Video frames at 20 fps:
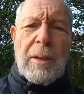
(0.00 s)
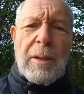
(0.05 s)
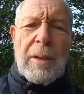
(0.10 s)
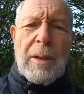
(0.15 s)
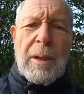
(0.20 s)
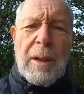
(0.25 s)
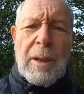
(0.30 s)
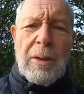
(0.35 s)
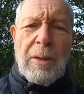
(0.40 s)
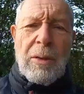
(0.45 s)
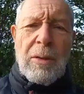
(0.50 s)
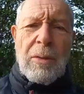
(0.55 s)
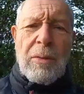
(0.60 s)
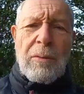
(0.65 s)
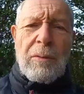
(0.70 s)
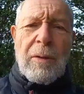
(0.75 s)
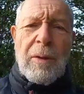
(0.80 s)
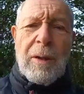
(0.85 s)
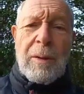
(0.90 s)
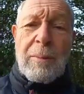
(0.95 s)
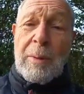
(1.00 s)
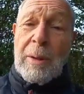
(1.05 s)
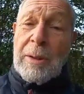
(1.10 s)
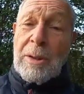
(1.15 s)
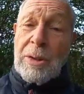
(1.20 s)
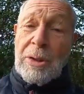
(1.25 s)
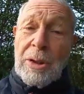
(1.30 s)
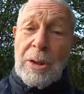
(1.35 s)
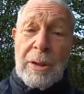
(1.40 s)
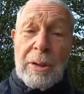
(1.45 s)
Thank you very
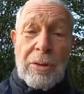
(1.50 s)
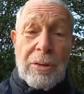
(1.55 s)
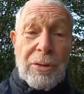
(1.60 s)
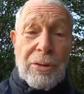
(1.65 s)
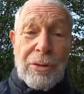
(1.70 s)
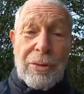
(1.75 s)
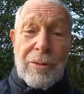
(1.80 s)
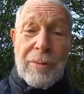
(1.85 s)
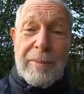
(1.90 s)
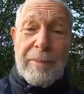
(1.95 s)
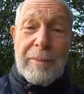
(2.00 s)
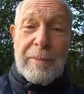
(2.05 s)
much. It is.